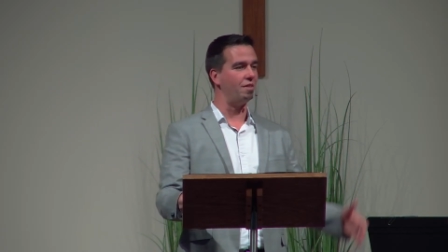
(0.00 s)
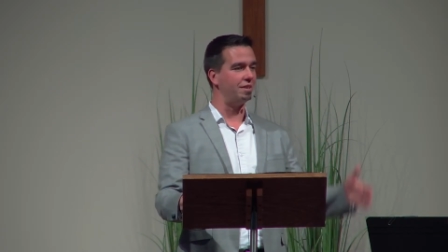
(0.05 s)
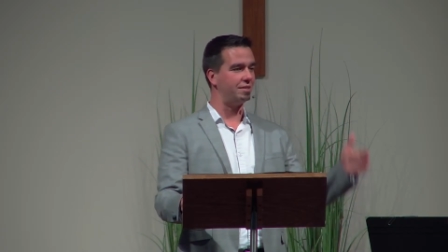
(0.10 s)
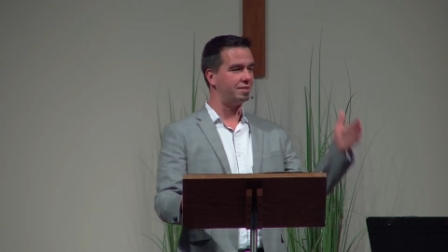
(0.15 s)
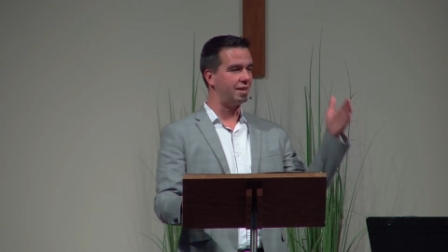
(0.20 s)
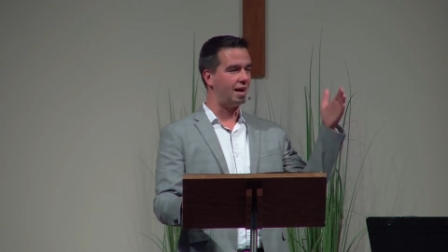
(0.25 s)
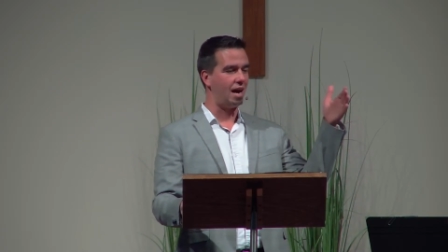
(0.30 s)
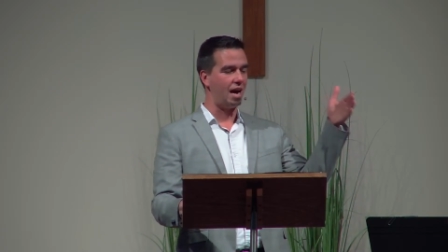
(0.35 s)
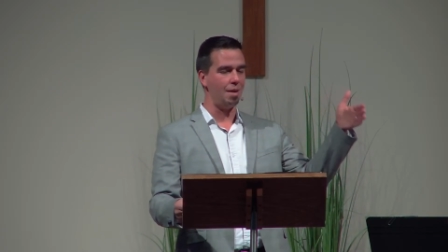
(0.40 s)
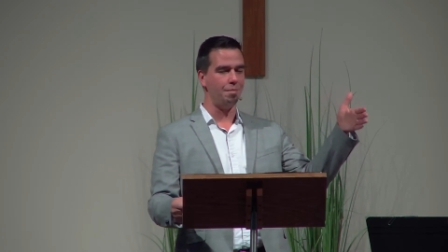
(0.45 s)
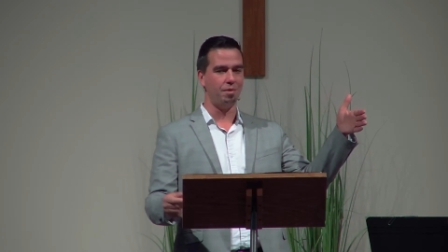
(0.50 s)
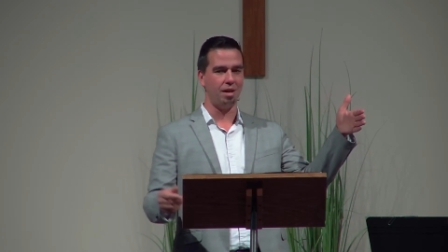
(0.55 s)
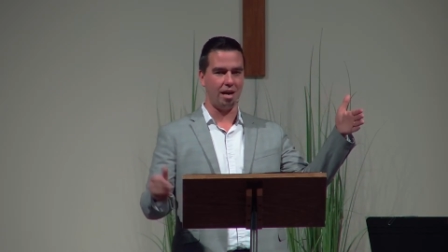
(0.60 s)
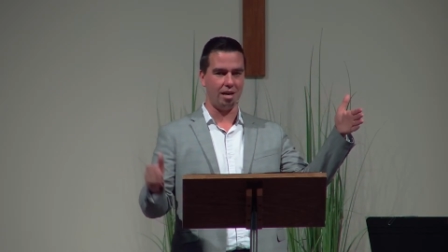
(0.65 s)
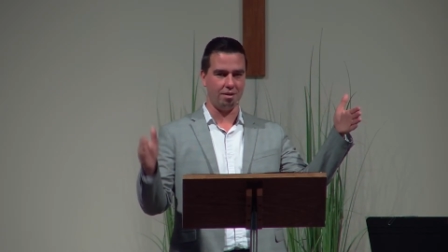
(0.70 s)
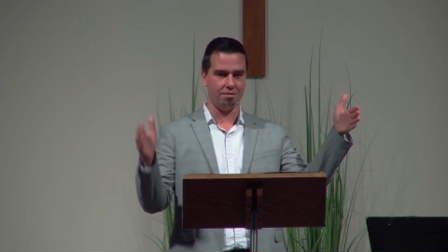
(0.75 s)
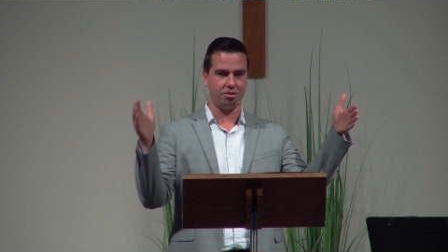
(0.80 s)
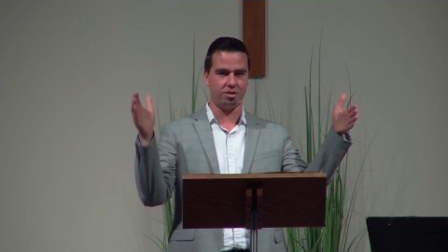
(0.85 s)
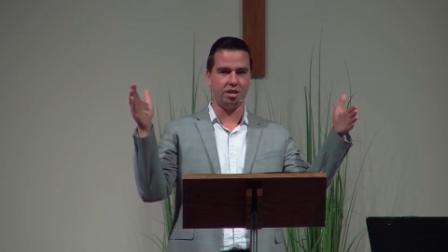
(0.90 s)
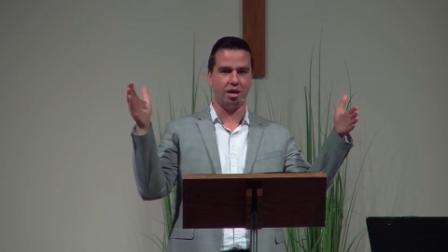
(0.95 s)
the
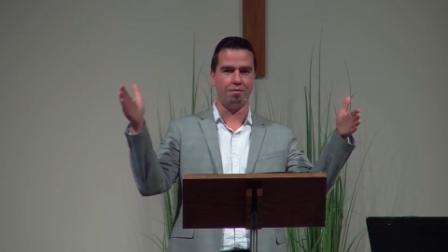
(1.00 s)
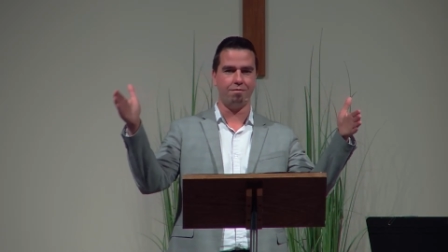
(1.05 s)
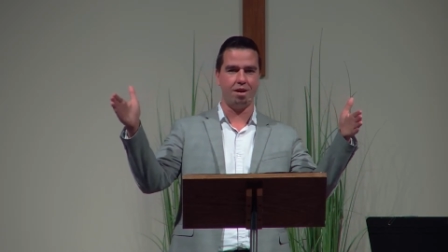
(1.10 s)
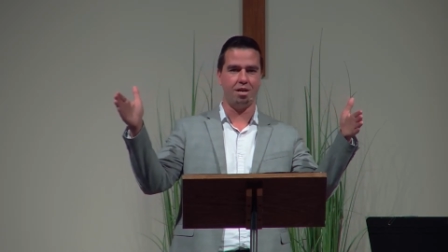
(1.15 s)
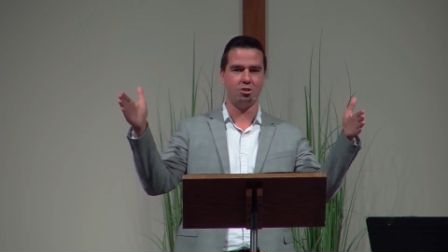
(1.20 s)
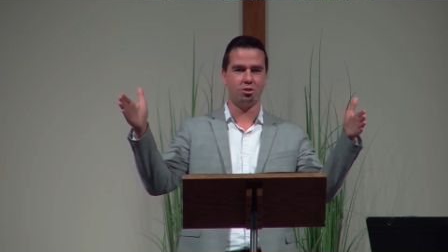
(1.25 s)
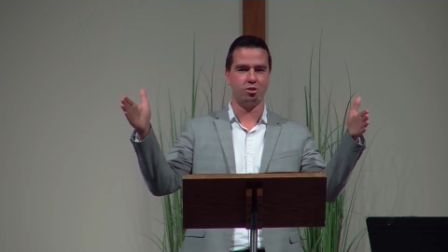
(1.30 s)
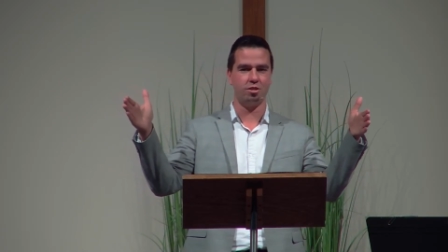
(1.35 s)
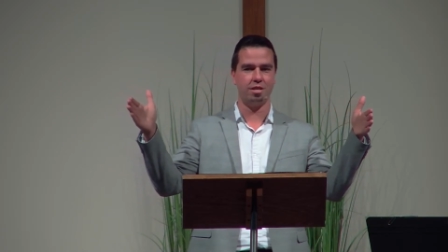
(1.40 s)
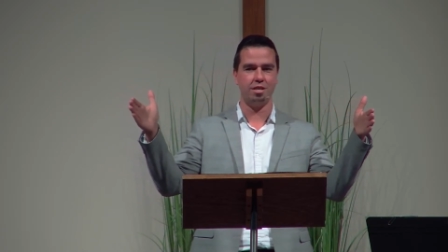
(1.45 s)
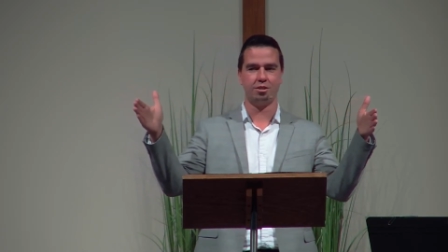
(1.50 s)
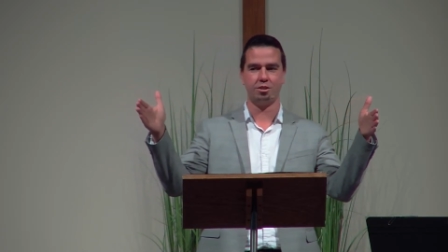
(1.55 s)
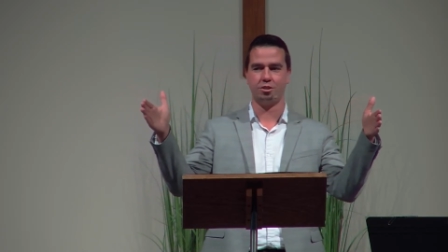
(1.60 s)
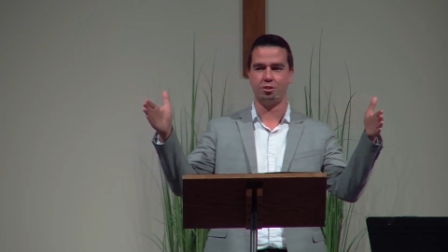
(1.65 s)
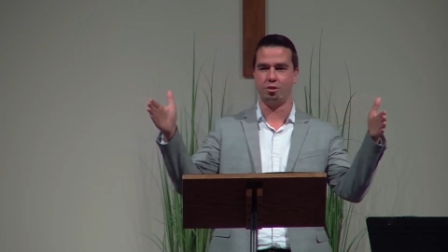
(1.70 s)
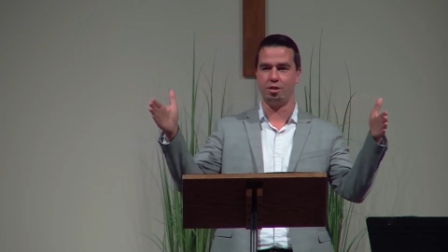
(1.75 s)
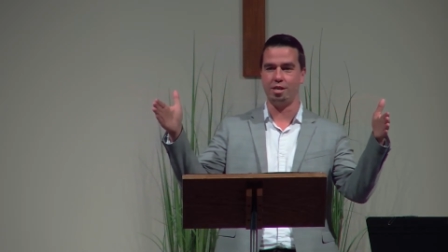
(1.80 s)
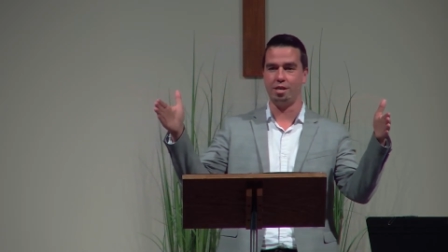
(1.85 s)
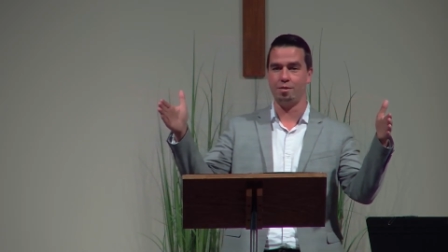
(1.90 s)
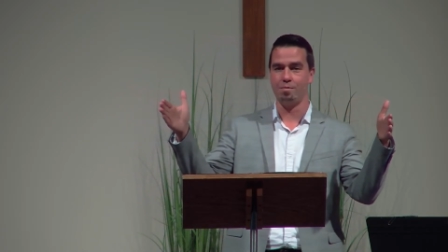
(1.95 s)
timeline of salvation
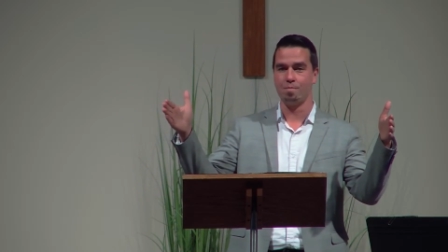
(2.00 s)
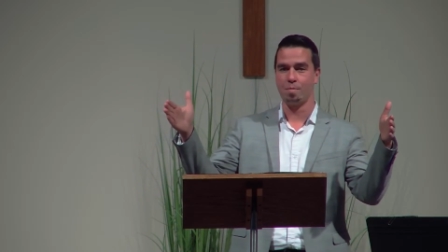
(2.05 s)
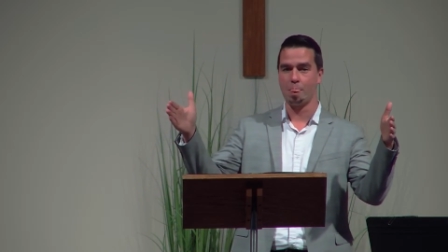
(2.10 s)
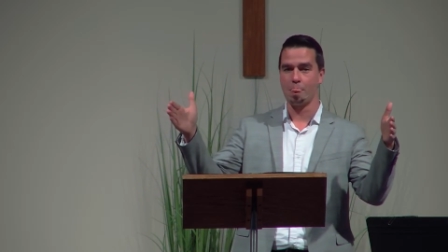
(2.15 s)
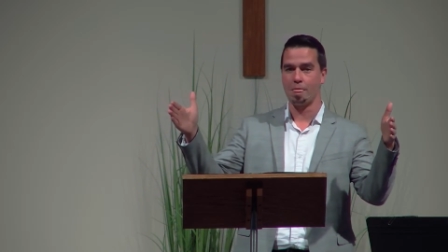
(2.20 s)
history